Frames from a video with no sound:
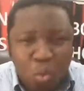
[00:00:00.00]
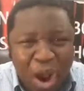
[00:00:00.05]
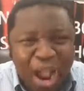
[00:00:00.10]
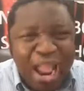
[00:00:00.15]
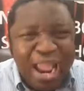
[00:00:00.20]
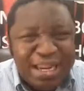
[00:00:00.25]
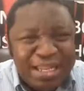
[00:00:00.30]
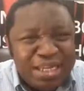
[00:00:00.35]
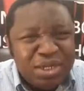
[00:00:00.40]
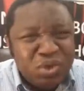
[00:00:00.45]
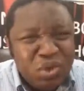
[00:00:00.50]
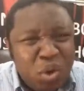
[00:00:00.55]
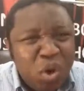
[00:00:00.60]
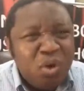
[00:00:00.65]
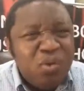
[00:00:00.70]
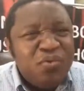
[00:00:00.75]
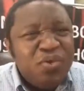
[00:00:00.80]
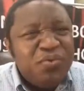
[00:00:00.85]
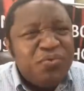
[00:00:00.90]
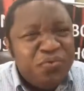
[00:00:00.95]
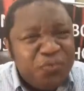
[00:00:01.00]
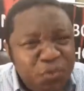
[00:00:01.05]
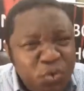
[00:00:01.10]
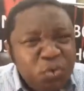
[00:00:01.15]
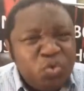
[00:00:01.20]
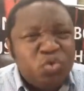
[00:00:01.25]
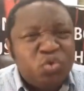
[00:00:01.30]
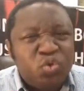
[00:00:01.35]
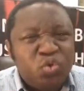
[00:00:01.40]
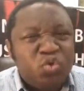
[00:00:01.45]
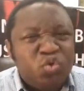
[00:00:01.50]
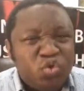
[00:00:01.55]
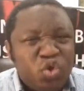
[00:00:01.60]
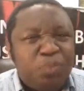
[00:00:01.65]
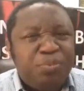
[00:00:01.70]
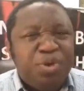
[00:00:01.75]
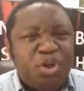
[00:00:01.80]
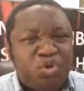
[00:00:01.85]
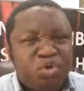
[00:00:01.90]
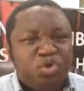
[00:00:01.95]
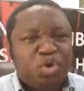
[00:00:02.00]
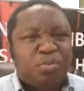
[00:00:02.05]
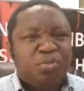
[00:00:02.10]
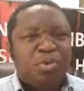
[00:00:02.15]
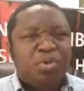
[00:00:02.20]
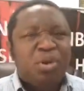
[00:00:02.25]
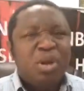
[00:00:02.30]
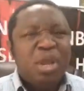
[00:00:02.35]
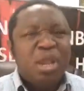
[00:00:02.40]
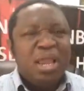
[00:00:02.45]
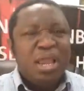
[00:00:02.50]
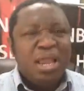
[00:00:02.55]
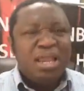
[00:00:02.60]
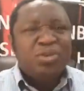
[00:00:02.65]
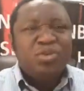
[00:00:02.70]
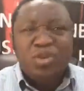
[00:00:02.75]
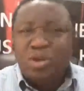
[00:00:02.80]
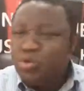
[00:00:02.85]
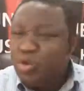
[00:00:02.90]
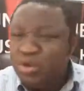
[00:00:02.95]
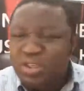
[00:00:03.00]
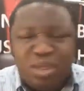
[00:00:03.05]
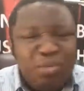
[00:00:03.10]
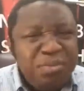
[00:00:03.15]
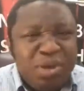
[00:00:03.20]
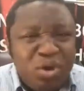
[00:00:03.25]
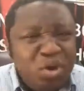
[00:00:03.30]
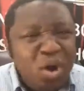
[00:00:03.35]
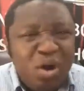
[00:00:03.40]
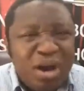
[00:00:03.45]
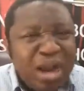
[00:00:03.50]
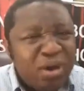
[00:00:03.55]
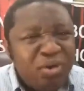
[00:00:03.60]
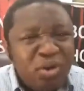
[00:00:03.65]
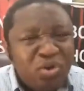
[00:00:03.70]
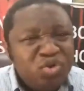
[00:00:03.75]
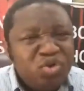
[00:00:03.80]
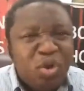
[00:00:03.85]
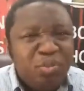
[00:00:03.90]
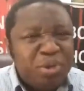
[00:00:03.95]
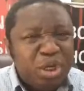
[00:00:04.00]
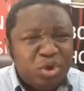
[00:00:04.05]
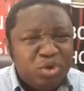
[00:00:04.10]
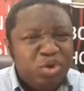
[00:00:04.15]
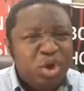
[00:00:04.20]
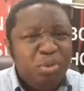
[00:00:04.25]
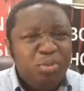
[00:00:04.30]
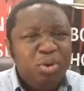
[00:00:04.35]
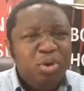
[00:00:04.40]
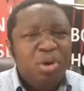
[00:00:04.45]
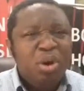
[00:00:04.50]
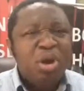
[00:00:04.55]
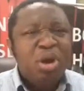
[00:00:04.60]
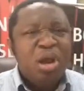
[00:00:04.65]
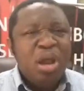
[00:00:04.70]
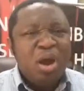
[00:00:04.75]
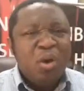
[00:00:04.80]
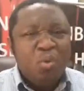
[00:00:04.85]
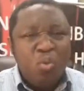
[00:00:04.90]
Why did God refuse to stop the trouble? Does it mean God cannot stop the trouble?